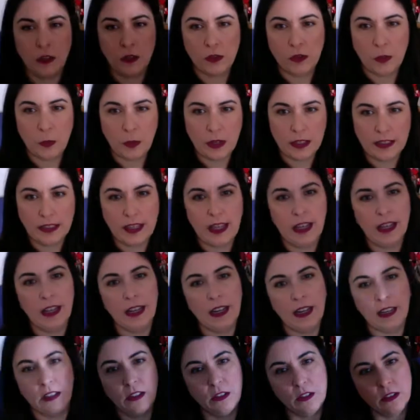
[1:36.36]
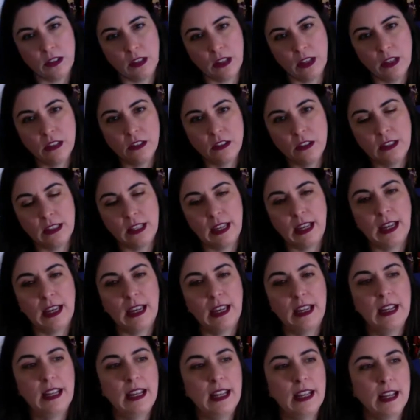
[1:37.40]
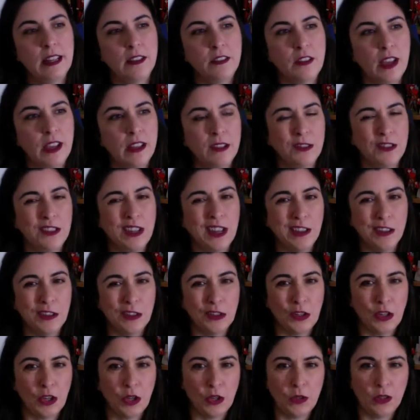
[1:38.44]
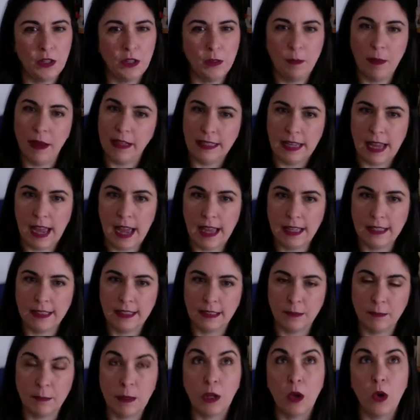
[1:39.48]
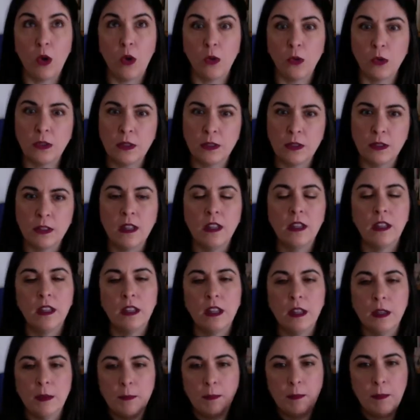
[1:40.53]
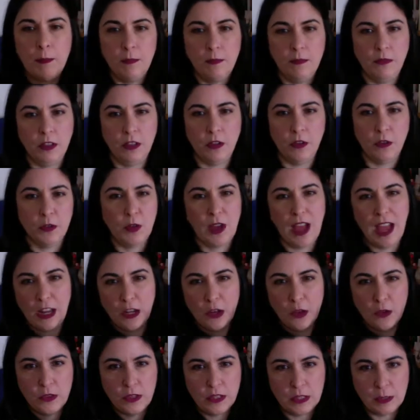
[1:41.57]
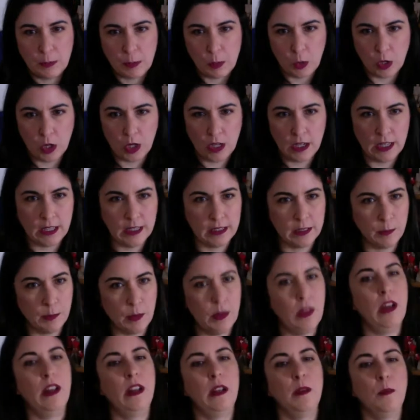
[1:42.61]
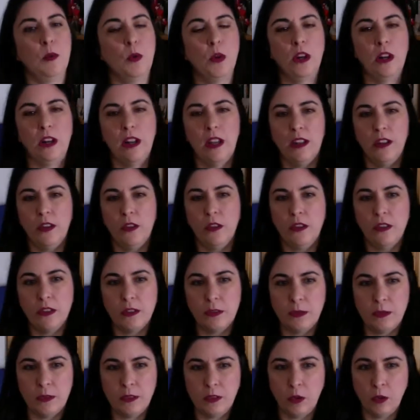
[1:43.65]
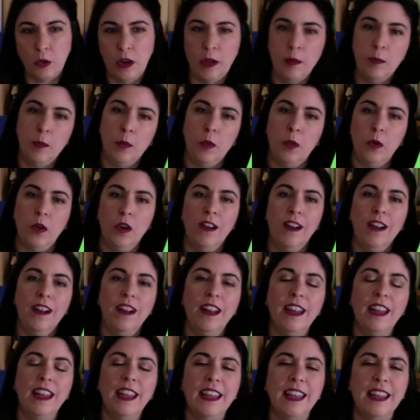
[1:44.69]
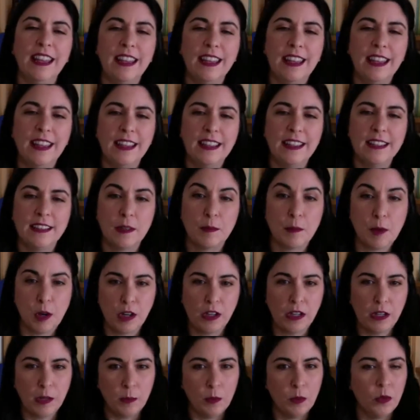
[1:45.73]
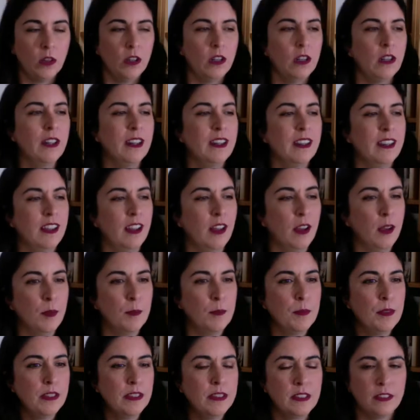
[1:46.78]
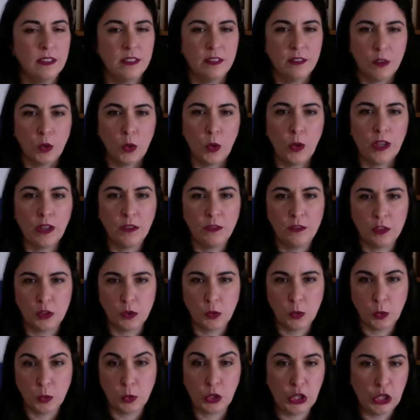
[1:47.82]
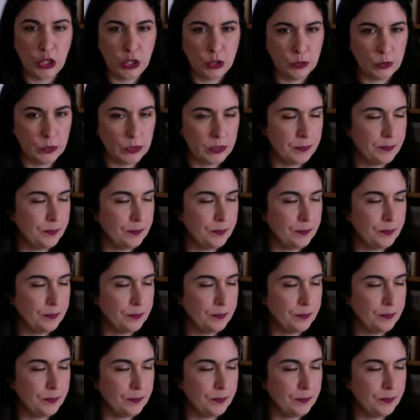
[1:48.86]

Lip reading: the white side. I can use the colored side. And I've kind of color-coded my tasks, my goals. I know this board is a plotting board. I know this gray board is a marketing board. It's quick visual cues.